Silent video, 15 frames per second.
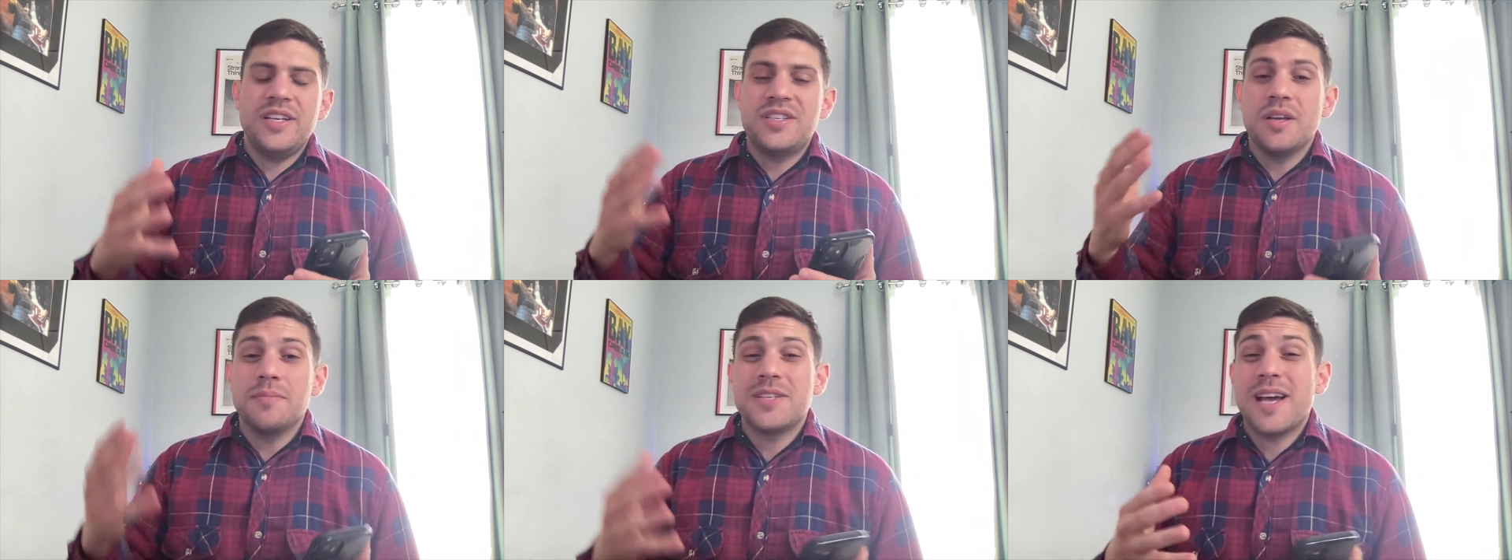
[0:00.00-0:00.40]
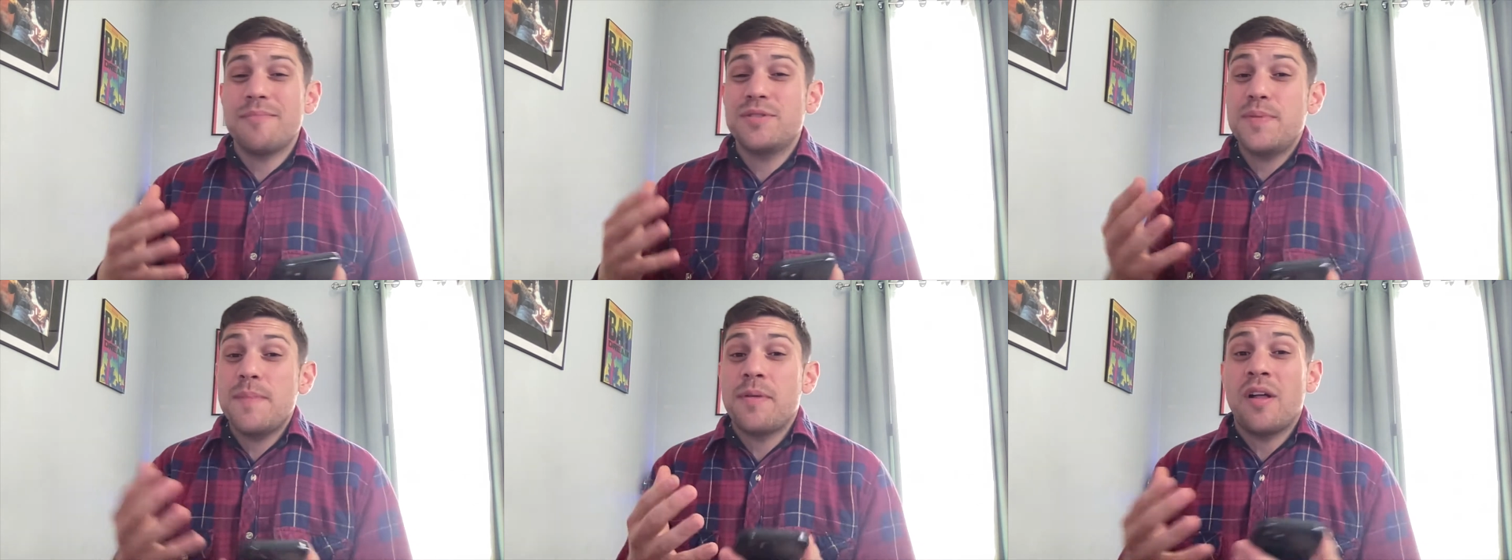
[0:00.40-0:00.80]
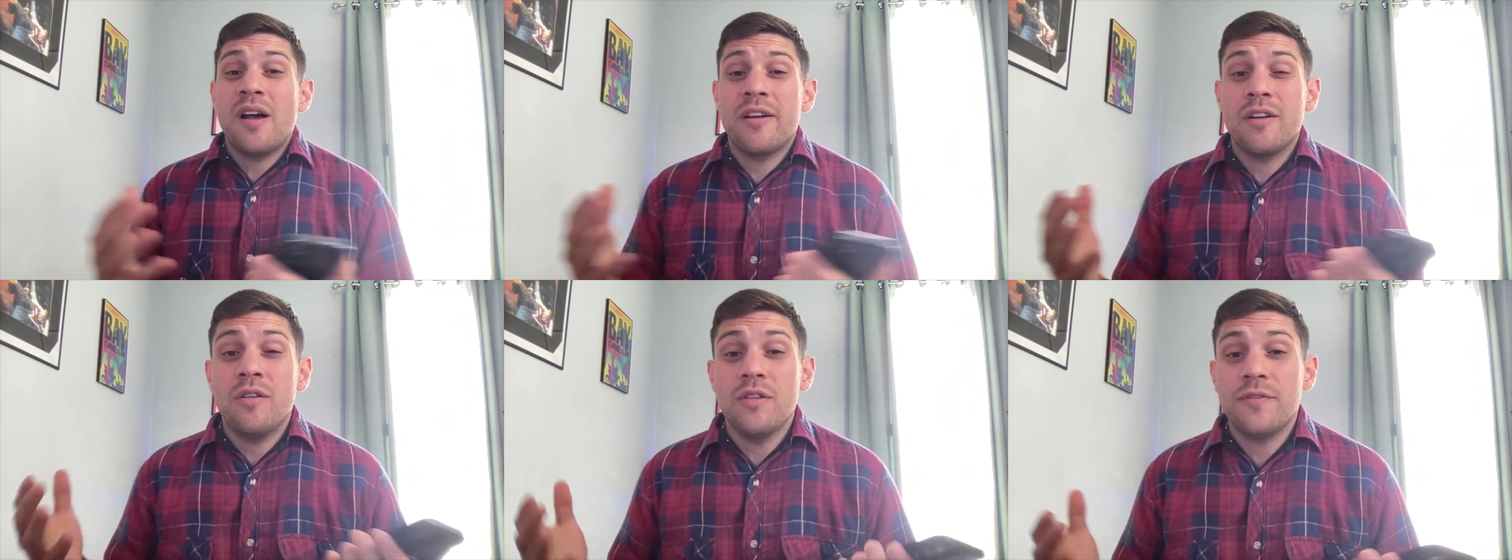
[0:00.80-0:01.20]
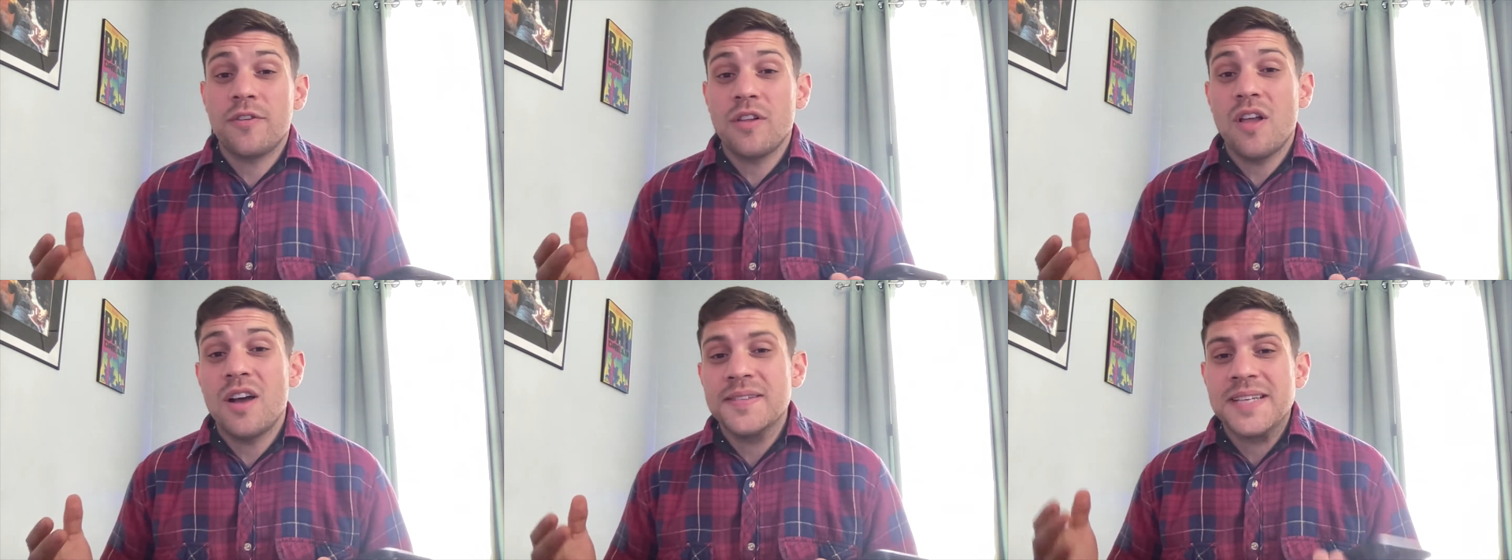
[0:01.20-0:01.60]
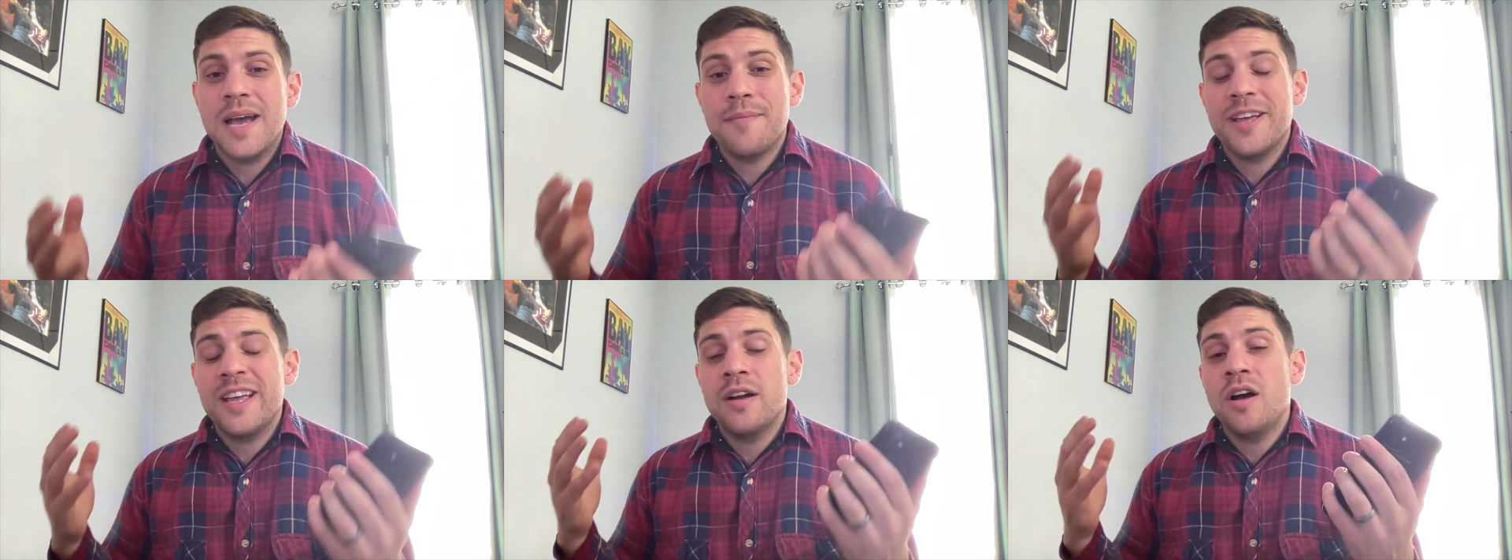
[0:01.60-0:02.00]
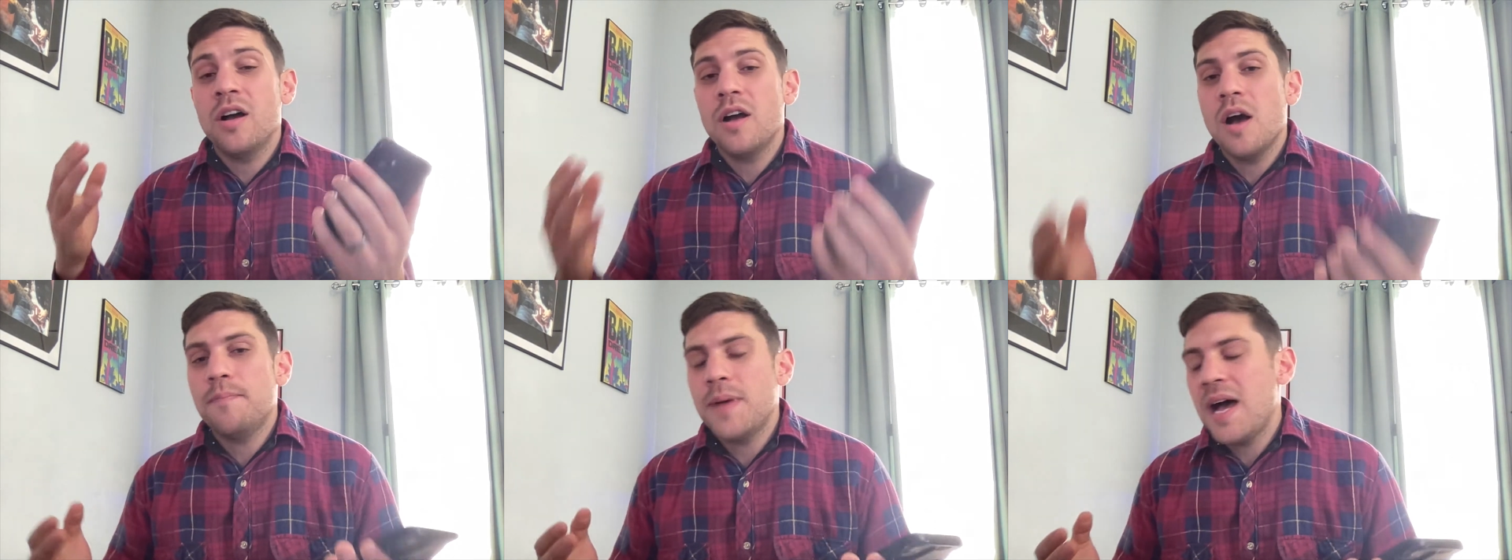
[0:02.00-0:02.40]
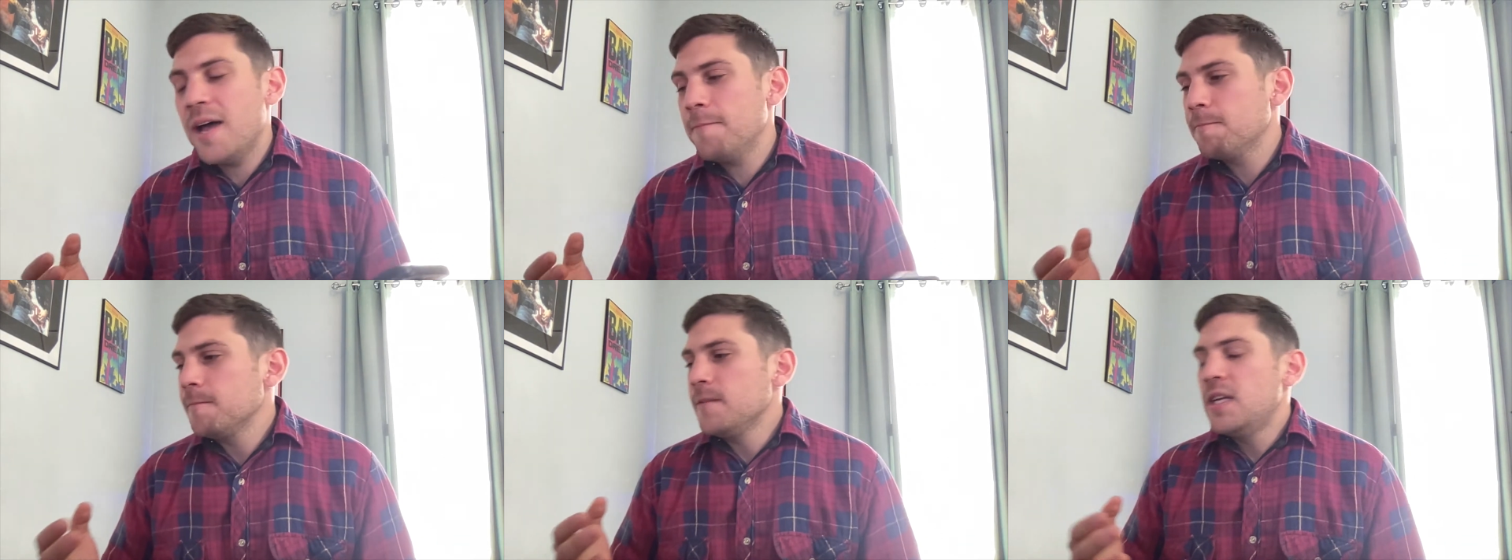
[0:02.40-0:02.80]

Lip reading: sometimes people are on hold for a long time and get hung up on.